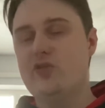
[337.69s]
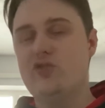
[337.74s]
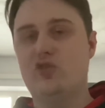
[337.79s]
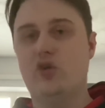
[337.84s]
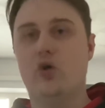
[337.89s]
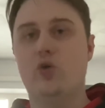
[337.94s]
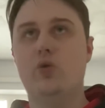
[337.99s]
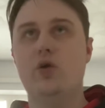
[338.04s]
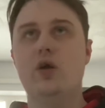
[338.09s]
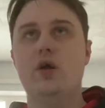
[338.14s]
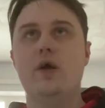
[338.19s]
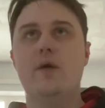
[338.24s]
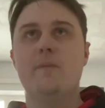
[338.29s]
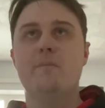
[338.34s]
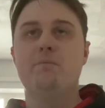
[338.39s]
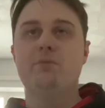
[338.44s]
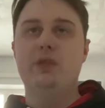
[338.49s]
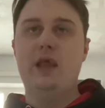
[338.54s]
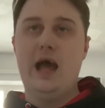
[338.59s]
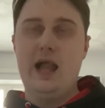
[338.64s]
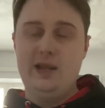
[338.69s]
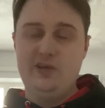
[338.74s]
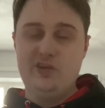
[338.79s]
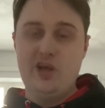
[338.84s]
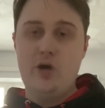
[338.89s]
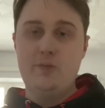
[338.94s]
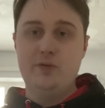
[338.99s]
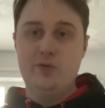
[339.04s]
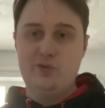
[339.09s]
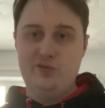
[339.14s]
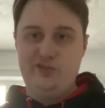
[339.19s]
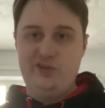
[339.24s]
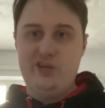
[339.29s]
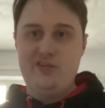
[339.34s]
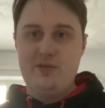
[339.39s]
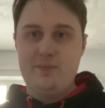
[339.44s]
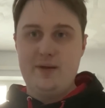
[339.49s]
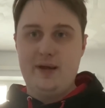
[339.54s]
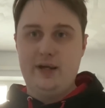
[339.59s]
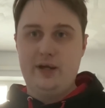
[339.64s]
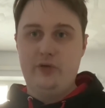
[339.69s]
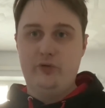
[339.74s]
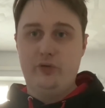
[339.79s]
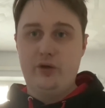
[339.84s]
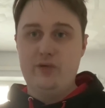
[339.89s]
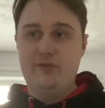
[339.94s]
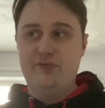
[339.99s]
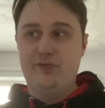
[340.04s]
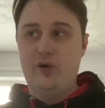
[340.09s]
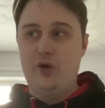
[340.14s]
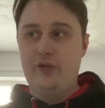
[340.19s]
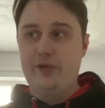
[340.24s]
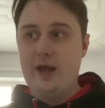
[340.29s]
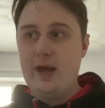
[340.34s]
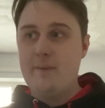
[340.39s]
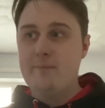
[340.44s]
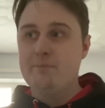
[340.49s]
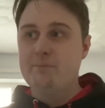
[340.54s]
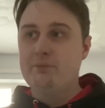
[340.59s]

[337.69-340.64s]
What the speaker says: So Alex Albon was sent to the back of the grid for that.